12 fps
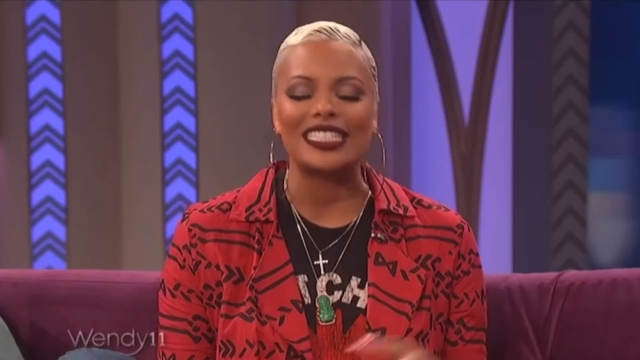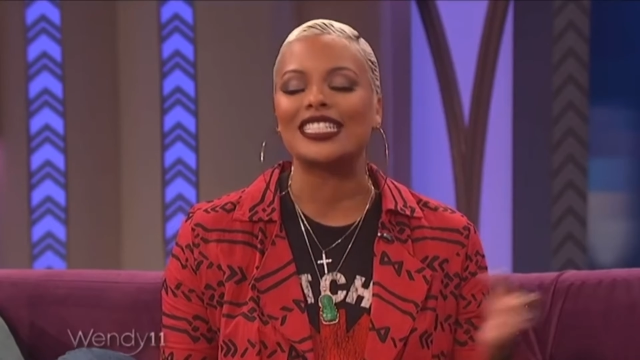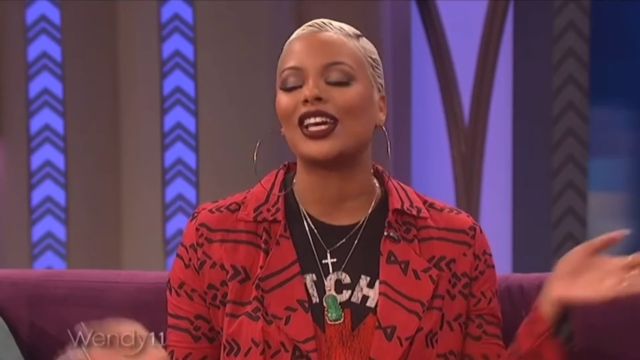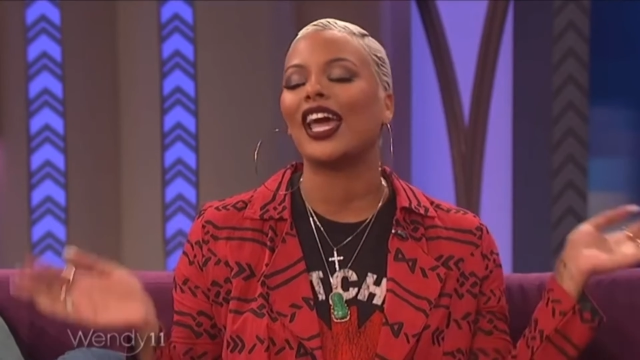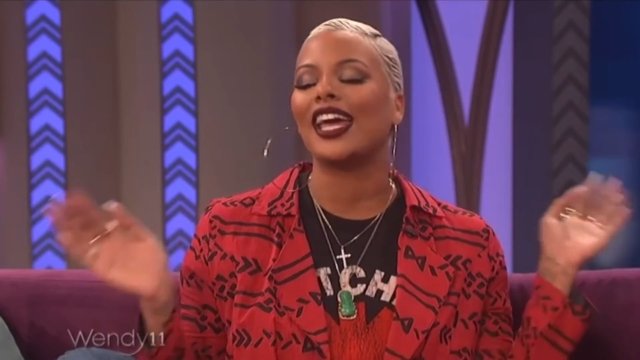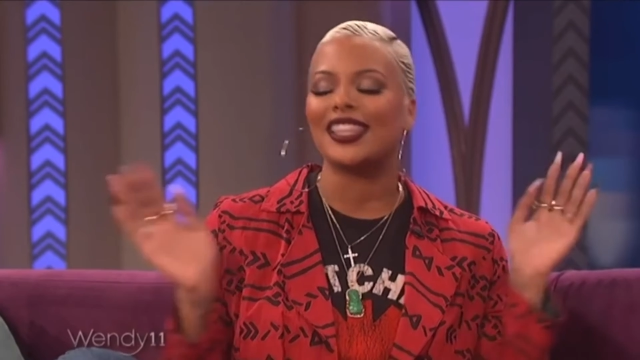
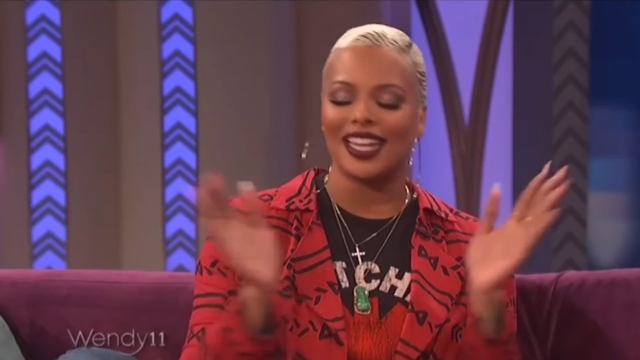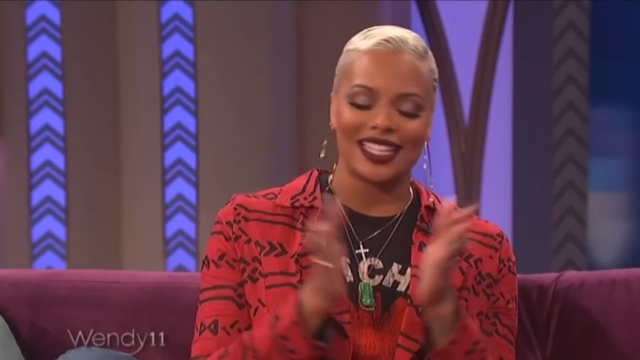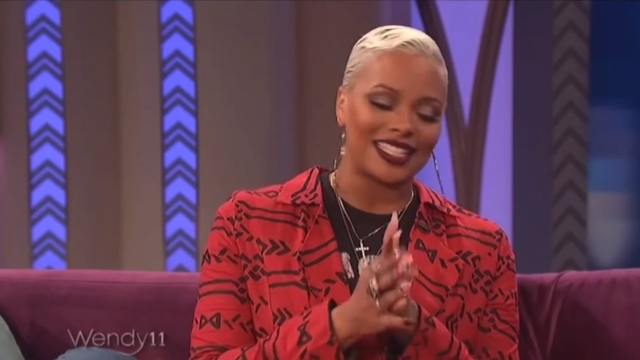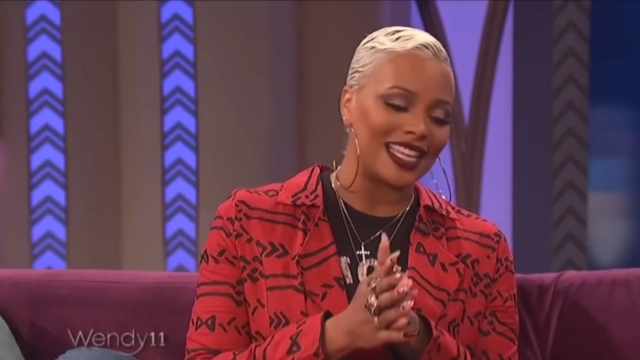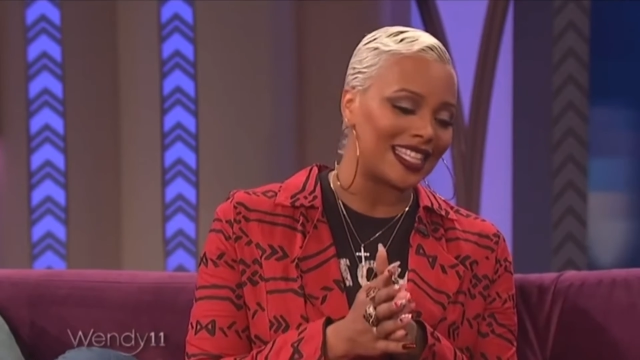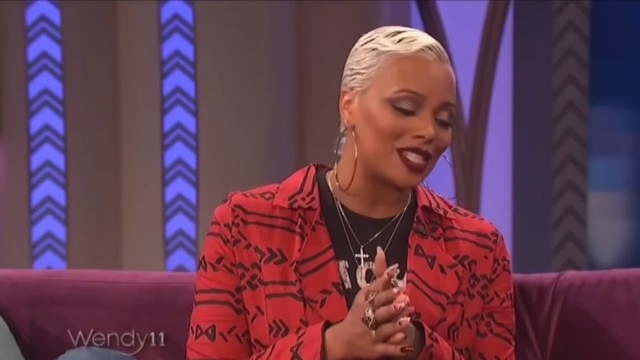gonna hate that I
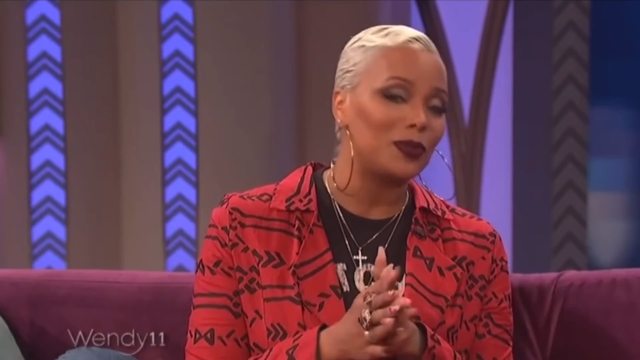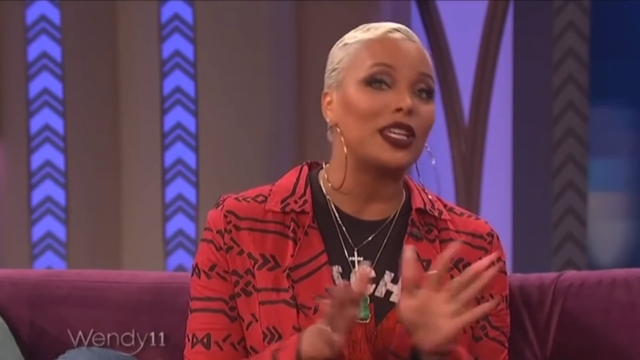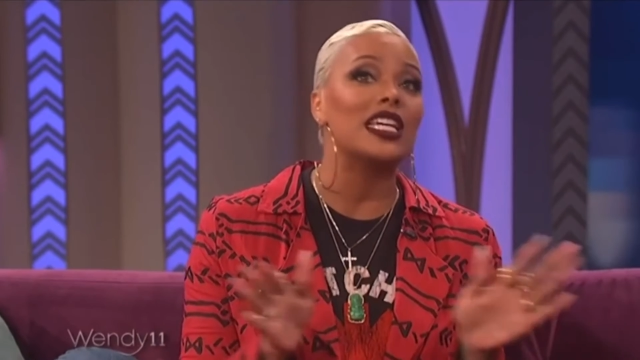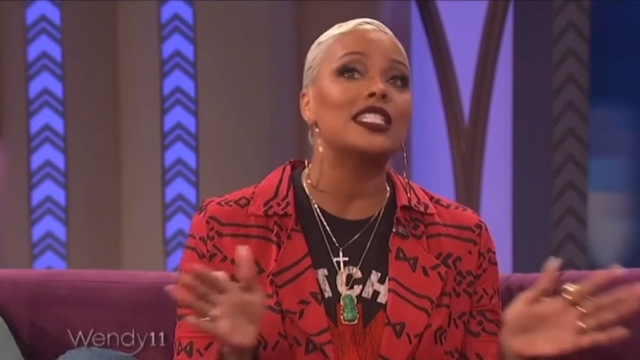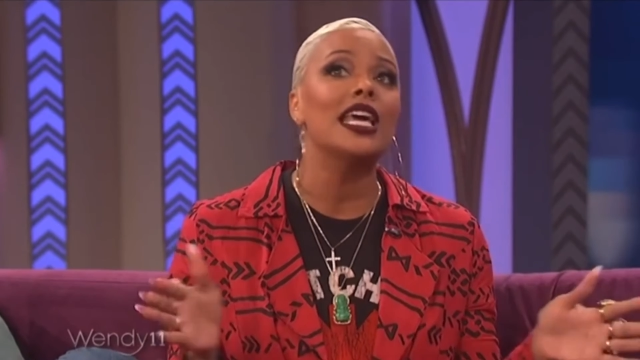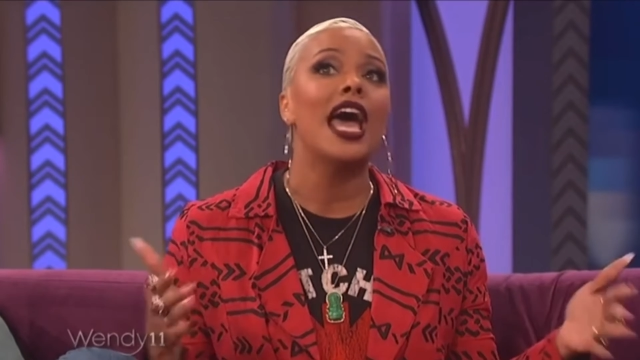say this
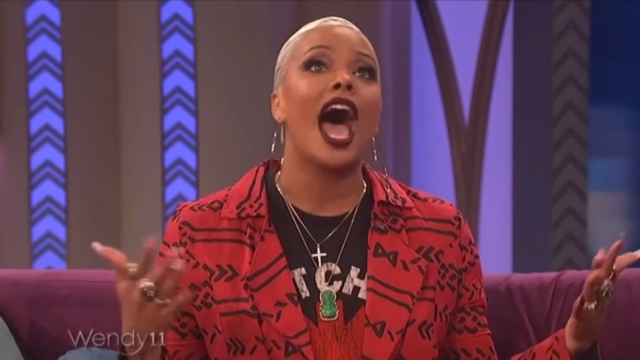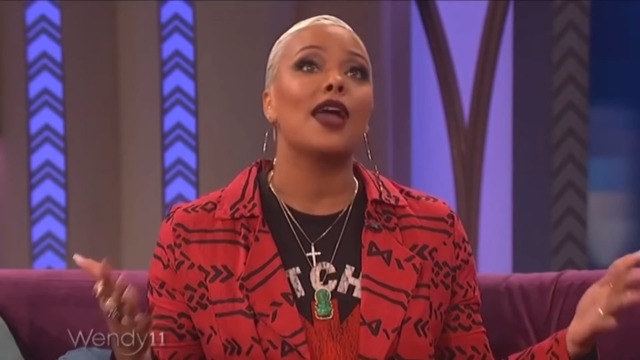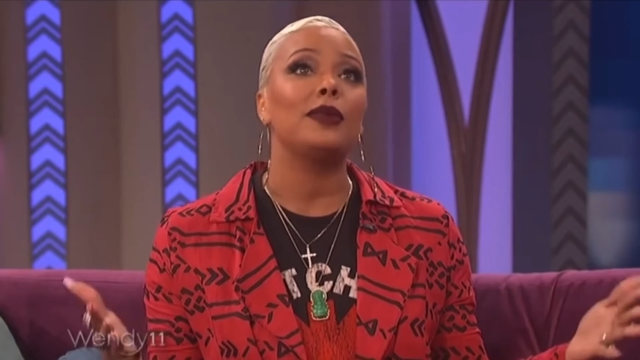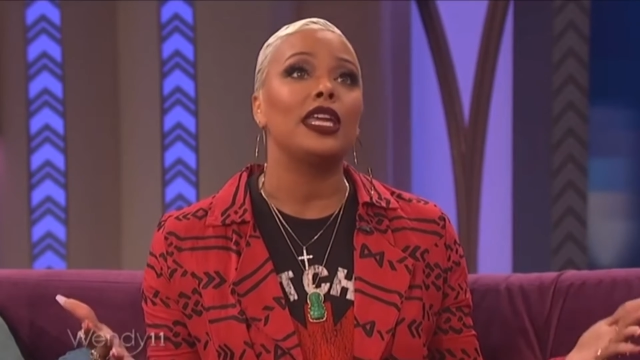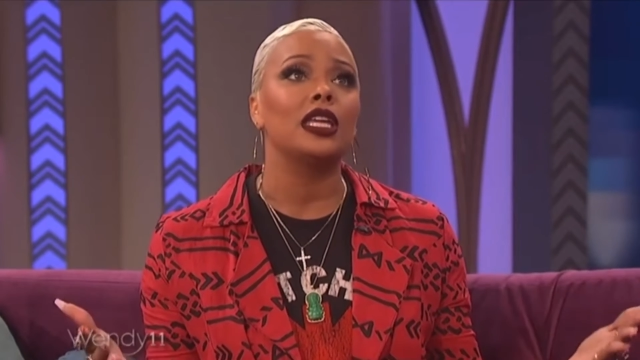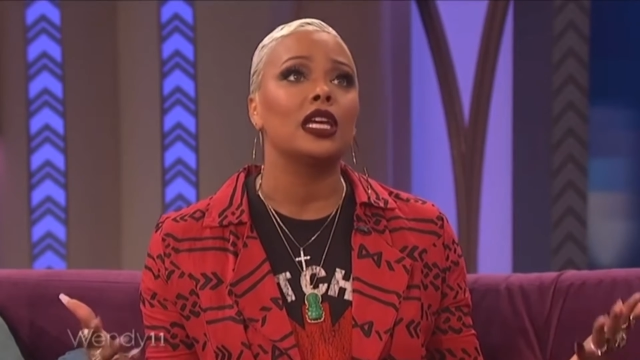because, I
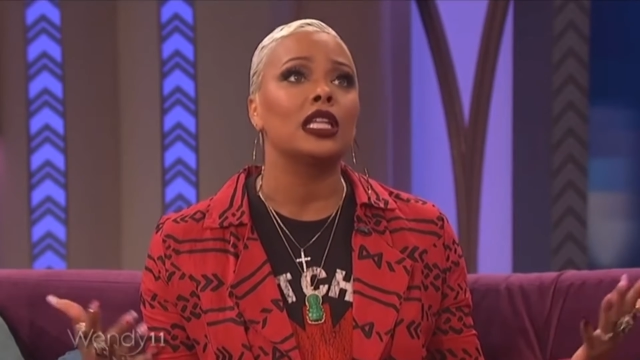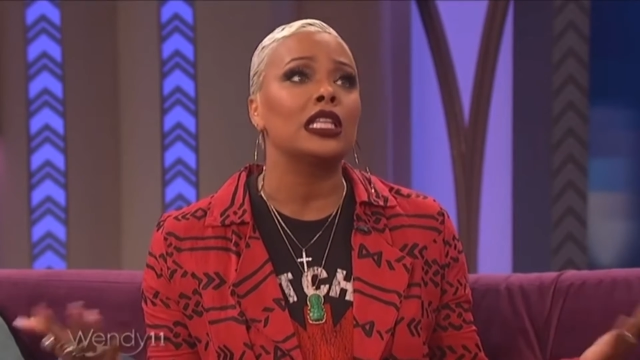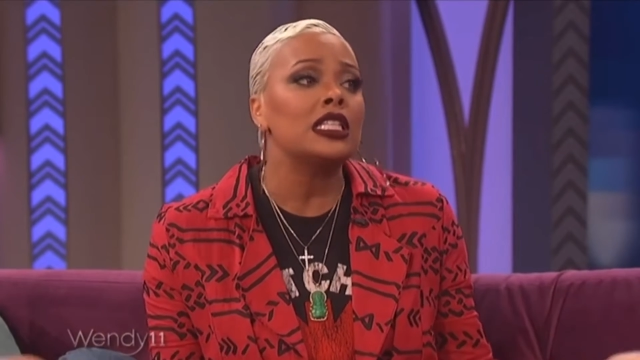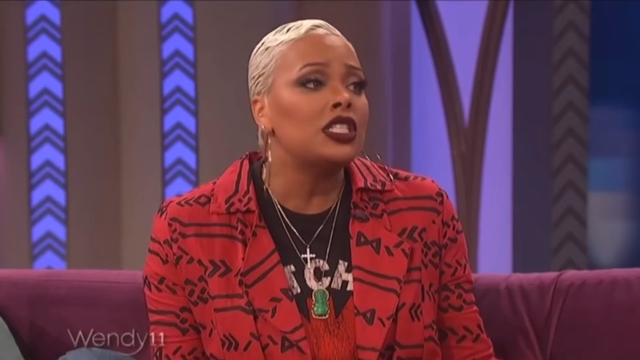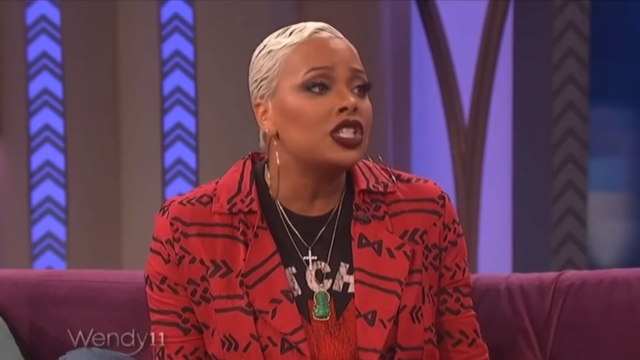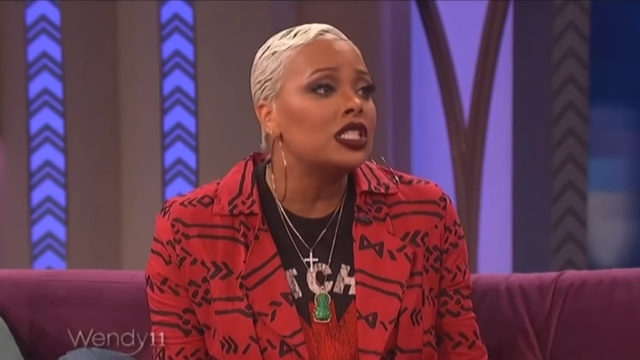mean,
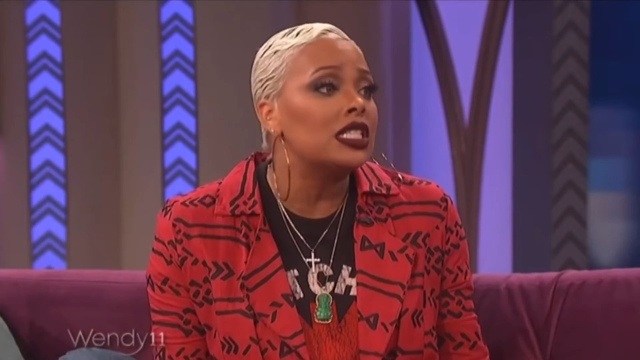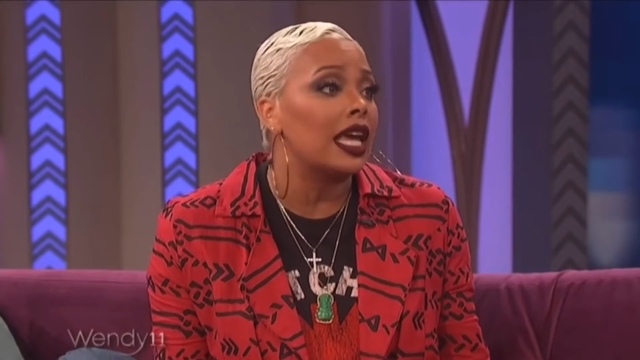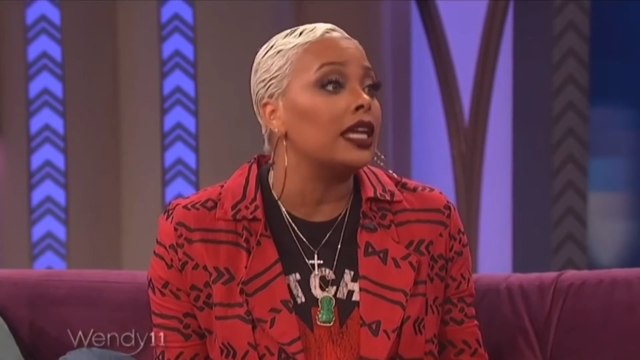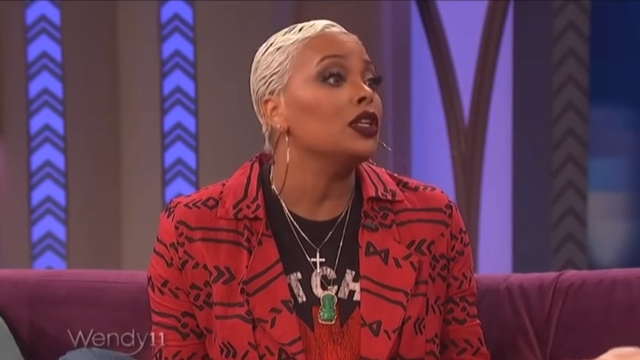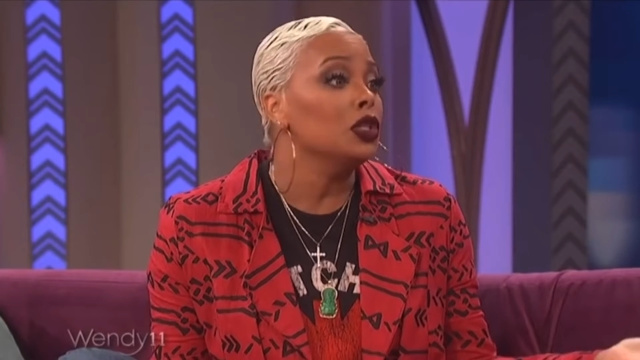let's just say,